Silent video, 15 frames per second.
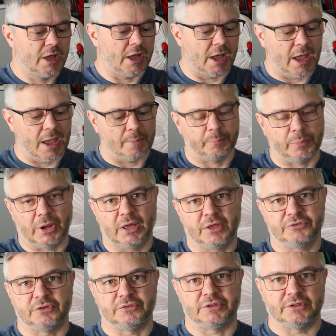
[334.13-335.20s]
Um, but
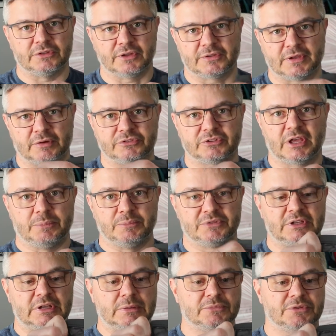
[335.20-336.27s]
as you can see, it does have tape
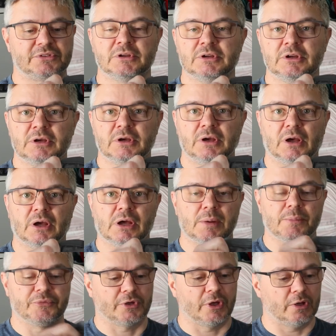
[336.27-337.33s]
seams.
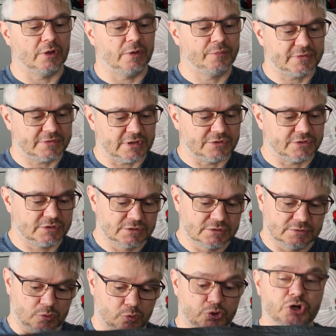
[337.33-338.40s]
Um, so this is,
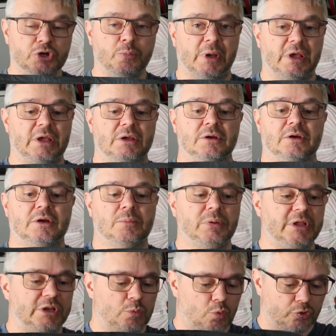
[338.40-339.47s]
should be,
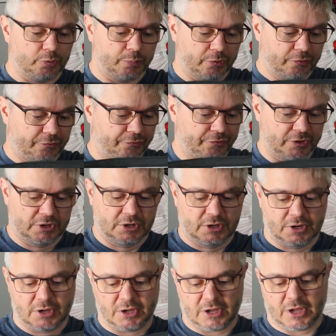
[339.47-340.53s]
completely waterproof,
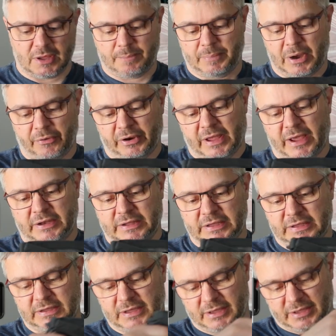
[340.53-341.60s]
uh, bearing
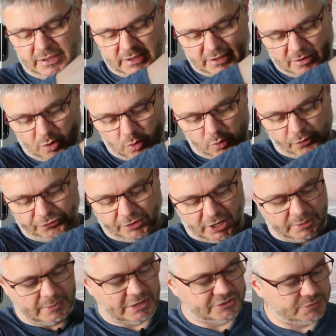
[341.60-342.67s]
any uh, holes
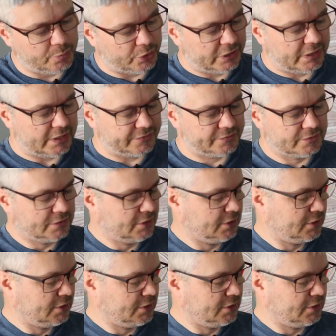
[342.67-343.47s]
I managed to put in it